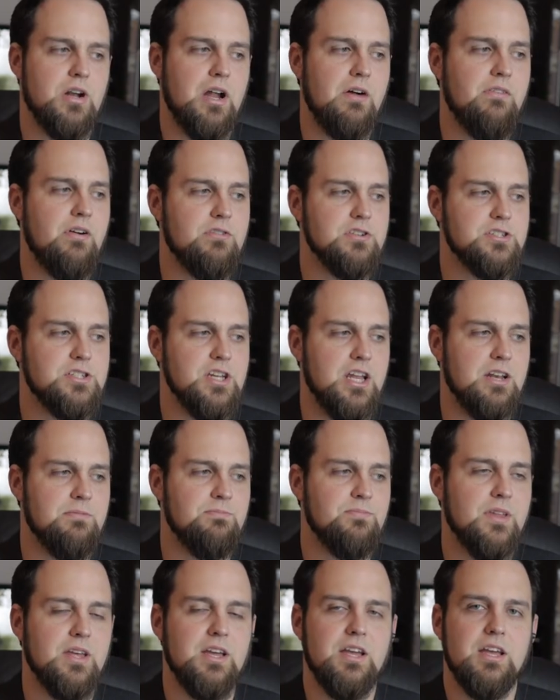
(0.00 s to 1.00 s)
that I've ever
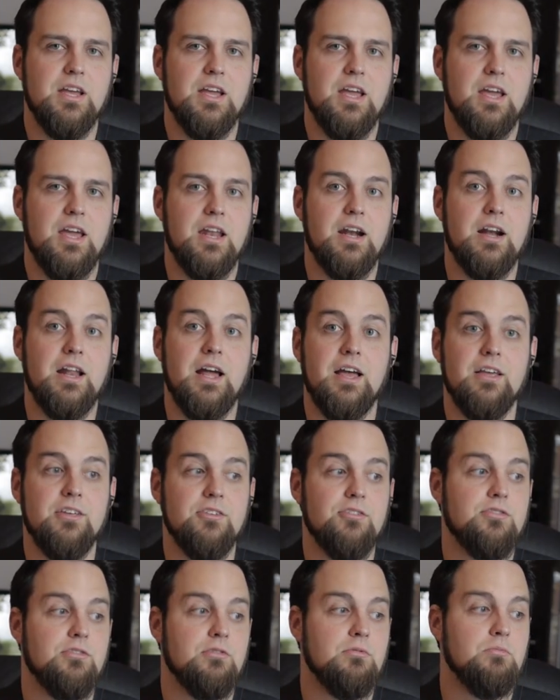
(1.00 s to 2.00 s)
seen, and it
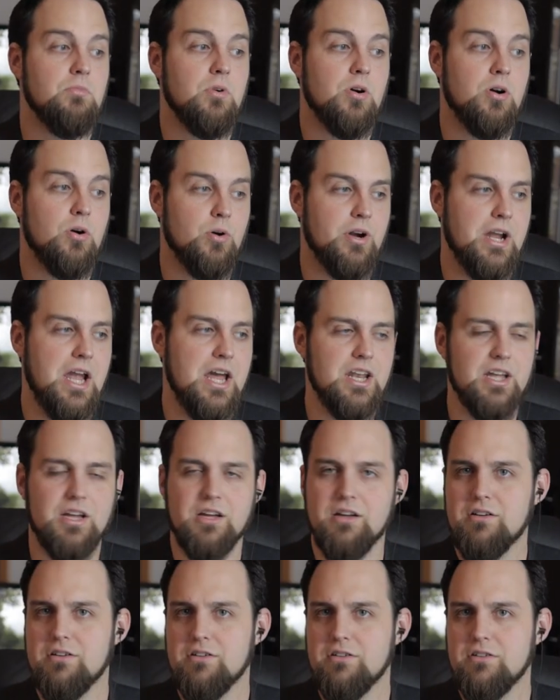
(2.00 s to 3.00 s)
has
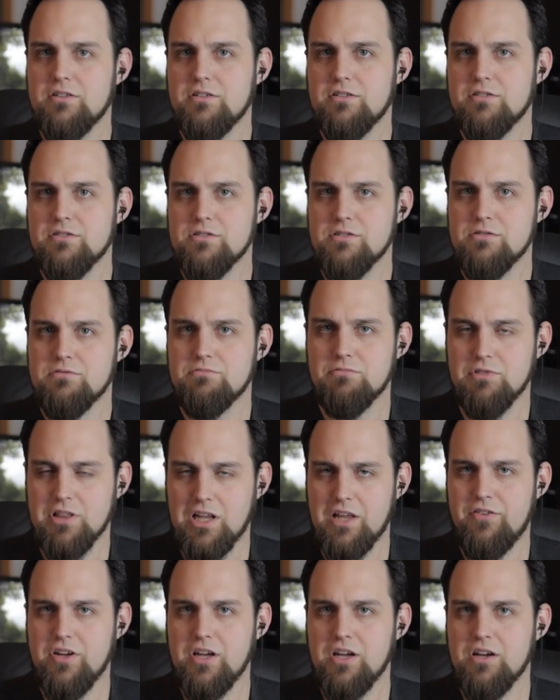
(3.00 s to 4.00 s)
organic
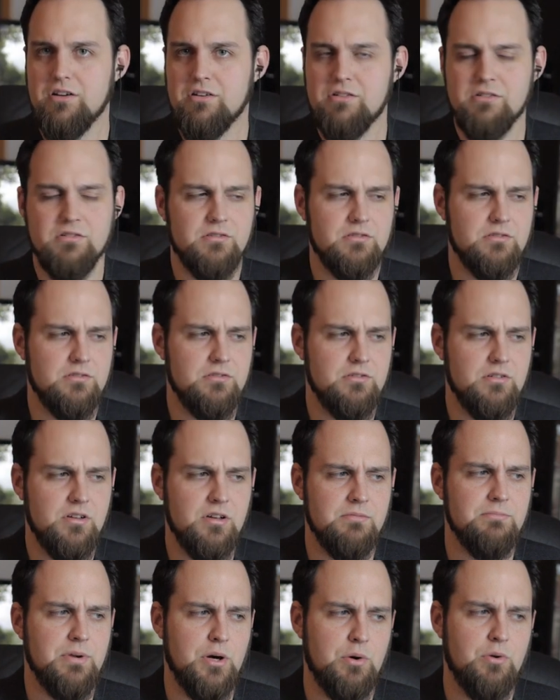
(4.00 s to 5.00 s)
living
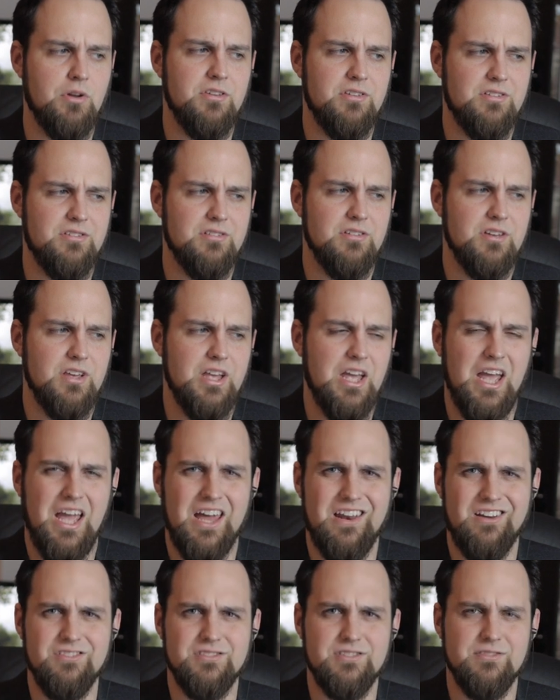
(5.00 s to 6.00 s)
components.
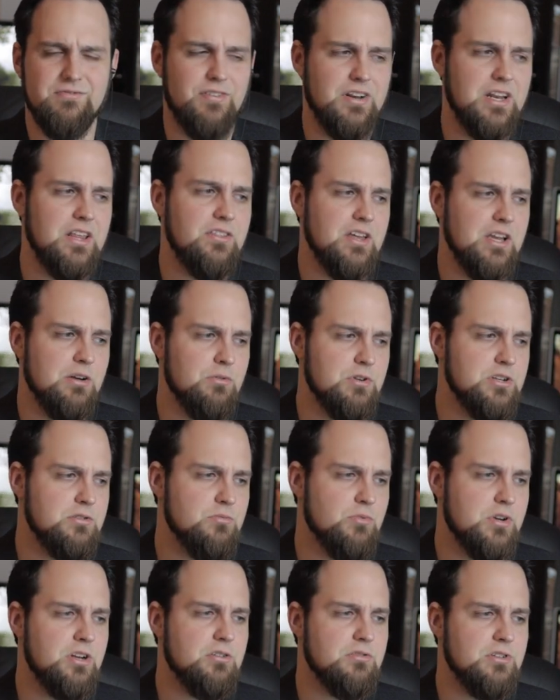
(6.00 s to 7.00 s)
And here's the funny thing. When,
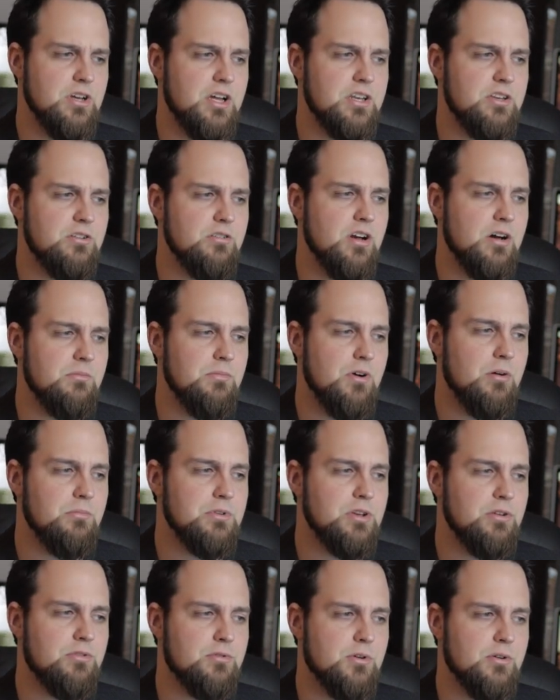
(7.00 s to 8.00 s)
you, when you're done, you come home
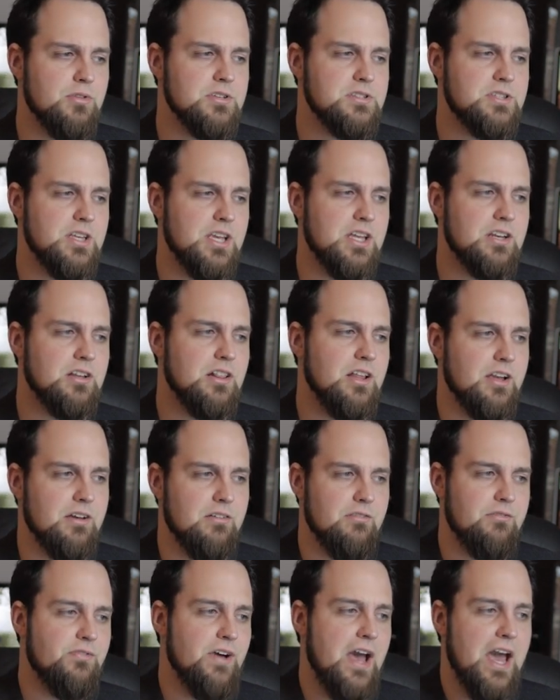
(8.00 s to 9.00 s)
and you throw this thing into like
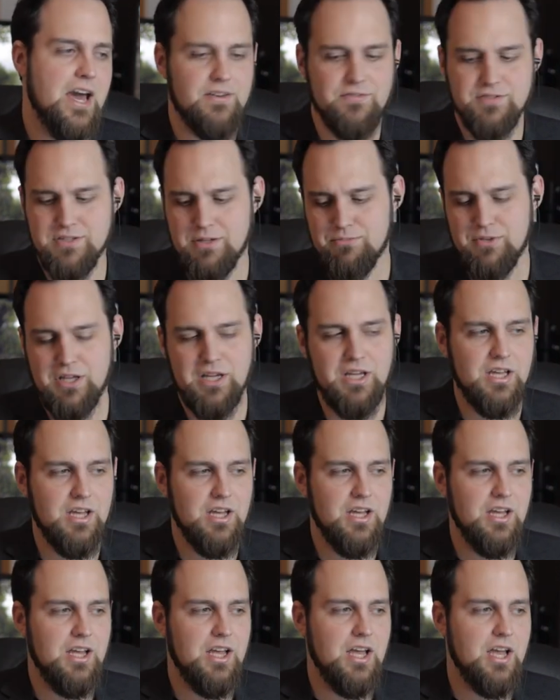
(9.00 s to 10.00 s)
a vat of something,
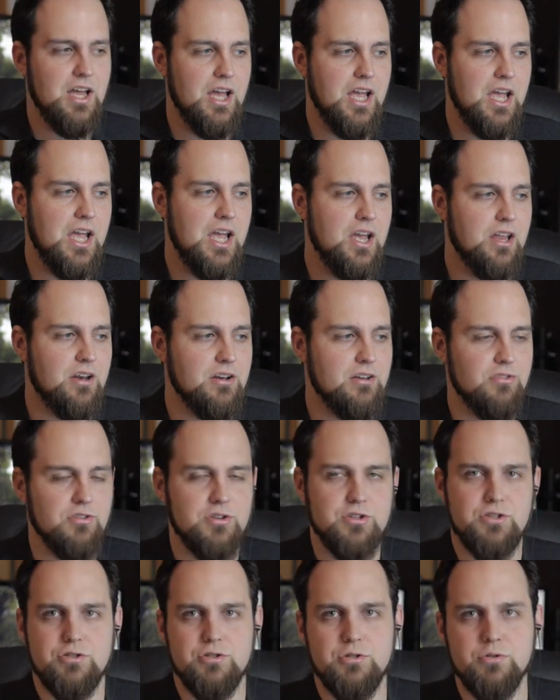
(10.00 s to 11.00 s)
and
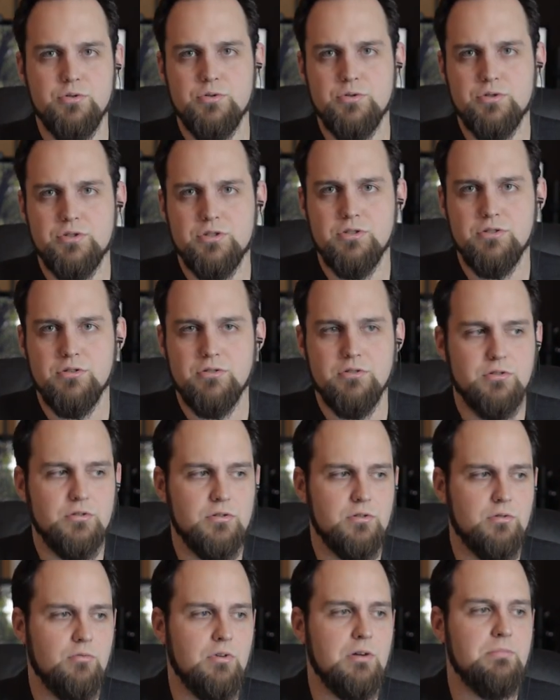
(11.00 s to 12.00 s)
the shoes
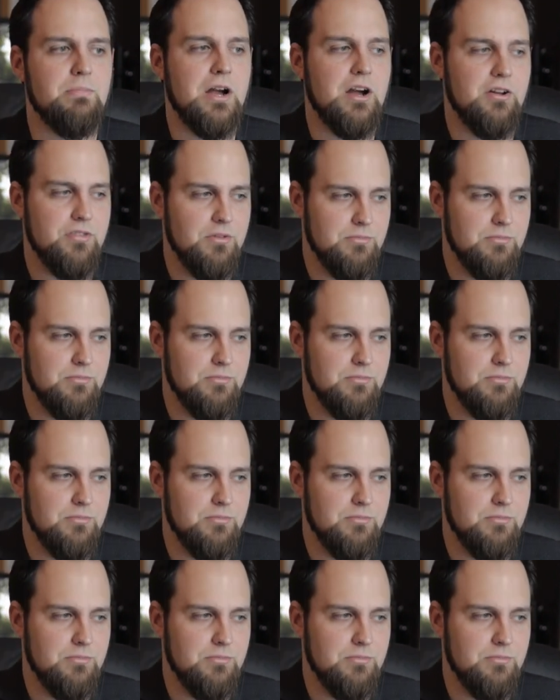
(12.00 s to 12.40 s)
repair